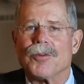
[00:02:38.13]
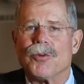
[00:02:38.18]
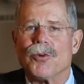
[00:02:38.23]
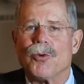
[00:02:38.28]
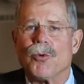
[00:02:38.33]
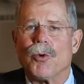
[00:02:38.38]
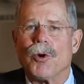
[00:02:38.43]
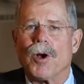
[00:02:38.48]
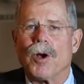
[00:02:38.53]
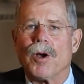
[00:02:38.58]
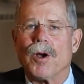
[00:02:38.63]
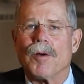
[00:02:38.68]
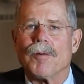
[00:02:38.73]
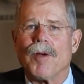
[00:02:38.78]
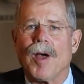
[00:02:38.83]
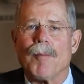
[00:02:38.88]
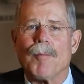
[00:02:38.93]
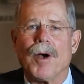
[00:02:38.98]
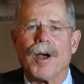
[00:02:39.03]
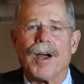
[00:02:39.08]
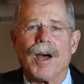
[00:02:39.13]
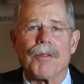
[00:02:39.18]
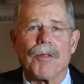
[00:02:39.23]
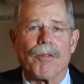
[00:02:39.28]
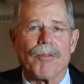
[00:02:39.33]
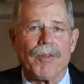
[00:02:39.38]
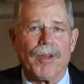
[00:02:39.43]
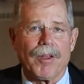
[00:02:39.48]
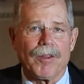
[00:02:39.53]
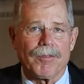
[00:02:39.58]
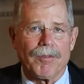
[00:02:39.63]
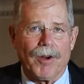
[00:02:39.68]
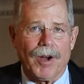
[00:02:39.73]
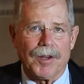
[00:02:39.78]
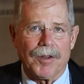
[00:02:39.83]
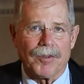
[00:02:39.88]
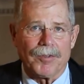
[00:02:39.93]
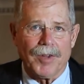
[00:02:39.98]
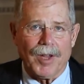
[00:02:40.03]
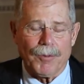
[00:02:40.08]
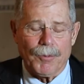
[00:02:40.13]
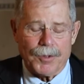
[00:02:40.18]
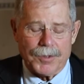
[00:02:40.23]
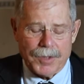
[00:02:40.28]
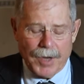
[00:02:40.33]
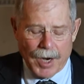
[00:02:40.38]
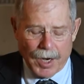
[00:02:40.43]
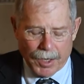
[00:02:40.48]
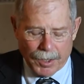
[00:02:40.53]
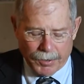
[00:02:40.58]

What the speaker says: who were, among other things, very distinguished art